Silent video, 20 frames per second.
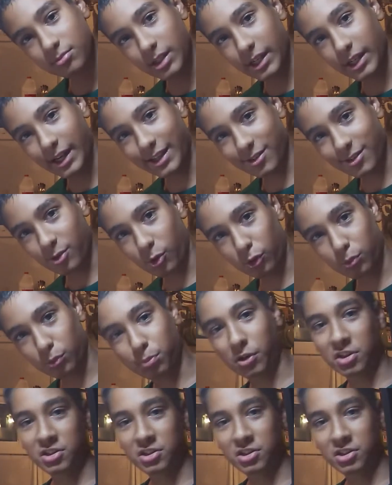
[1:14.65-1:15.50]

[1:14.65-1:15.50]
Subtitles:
And it has an old